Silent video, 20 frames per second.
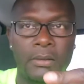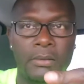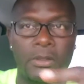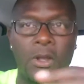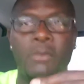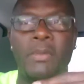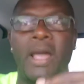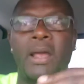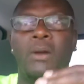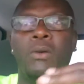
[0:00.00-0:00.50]

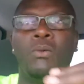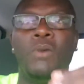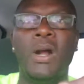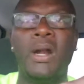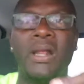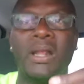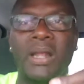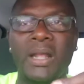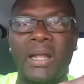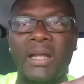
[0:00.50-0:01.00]
no matter
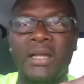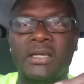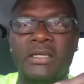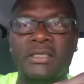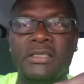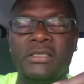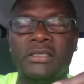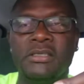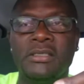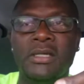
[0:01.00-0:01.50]
what it
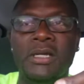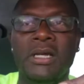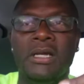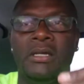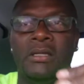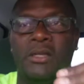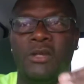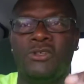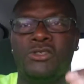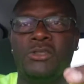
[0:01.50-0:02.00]
is,
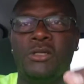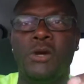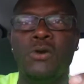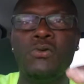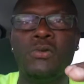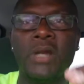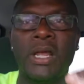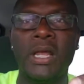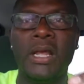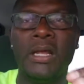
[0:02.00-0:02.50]
there's no
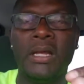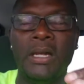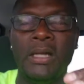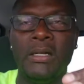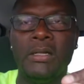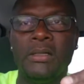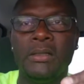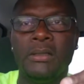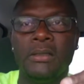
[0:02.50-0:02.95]
need